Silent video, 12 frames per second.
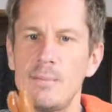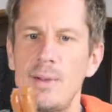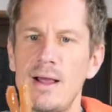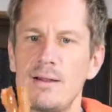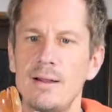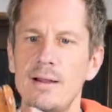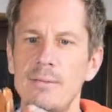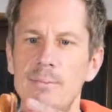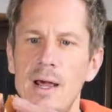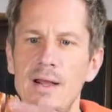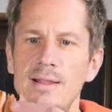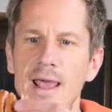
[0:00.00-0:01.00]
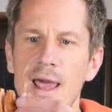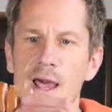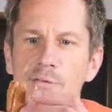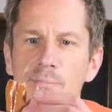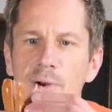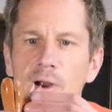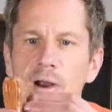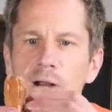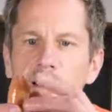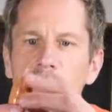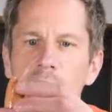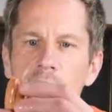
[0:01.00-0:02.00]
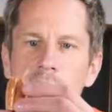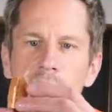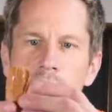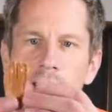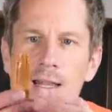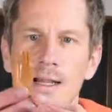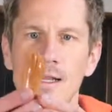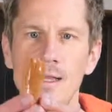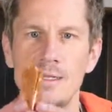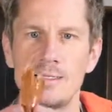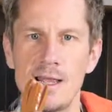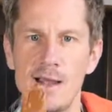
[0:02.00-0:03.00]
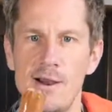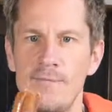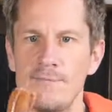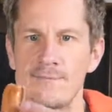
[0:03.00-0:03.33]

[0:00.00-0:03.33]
about at the half mark, and I got 8 legs now.